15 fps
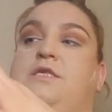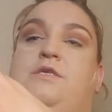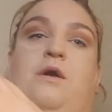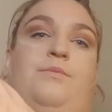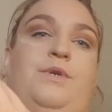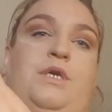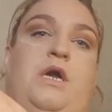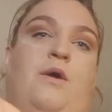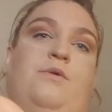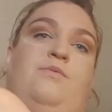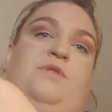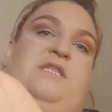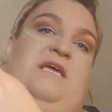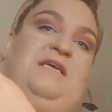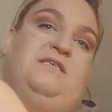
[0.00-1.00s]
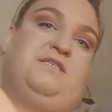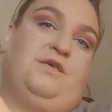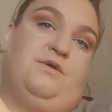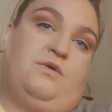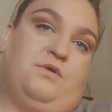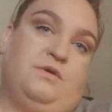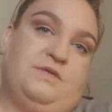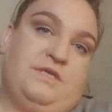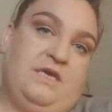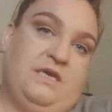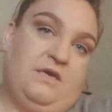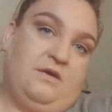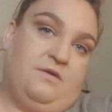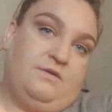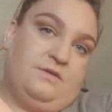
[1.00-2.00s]
So I'm going to go in with these two colours.
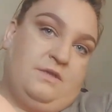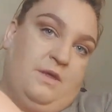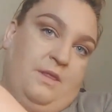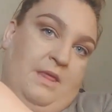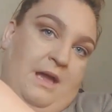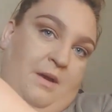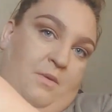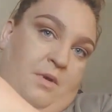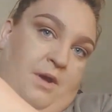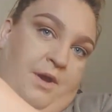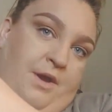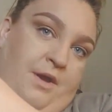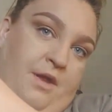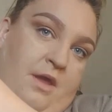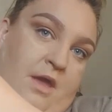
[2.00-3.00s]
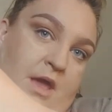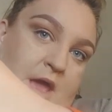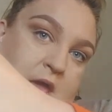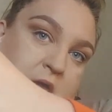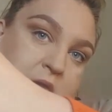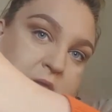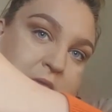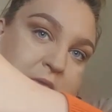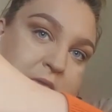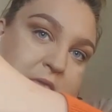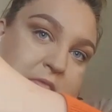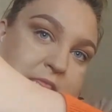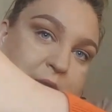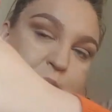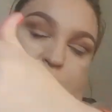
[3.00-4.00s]
Here you go. So that one
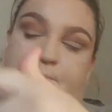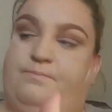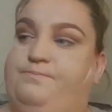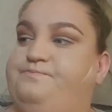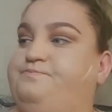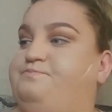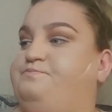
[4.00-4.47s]
and that one.